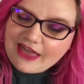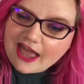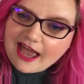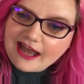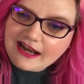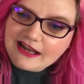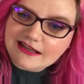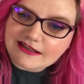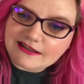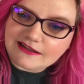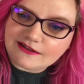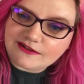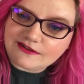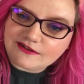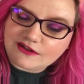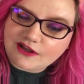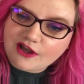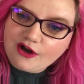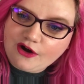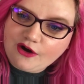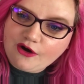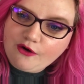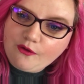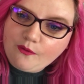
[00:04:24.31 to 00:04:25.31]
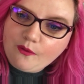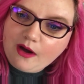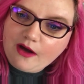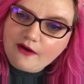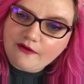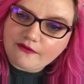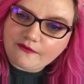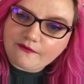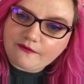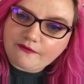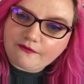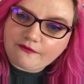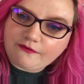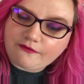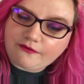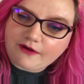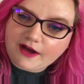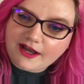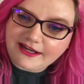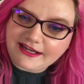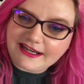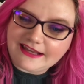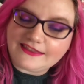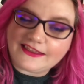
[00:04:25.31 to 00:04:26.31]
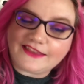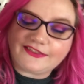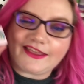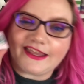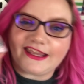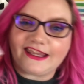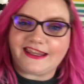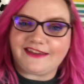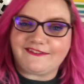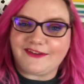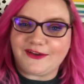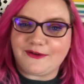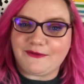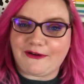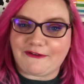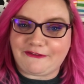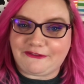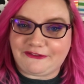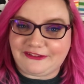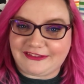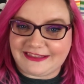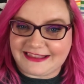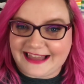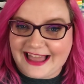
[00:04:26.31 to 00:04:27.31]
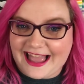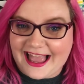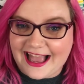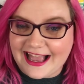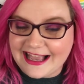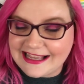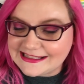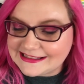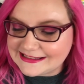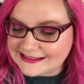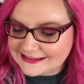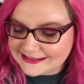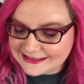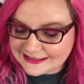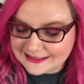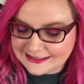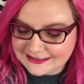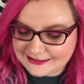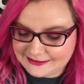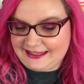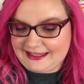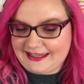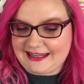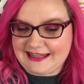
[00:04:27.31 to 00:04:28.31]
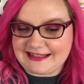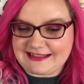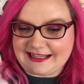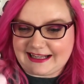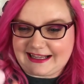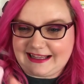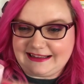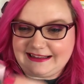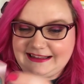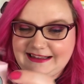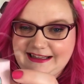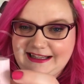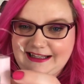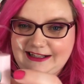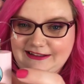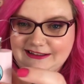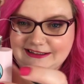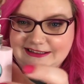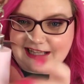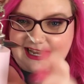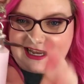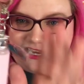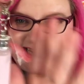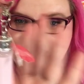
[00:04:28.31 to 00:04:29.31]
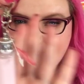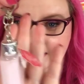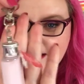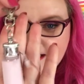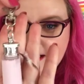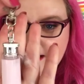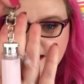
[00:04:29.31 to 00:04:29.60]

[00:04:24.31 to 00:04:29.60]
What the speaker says: That is so funny that they give you a flask and it's like a little tiny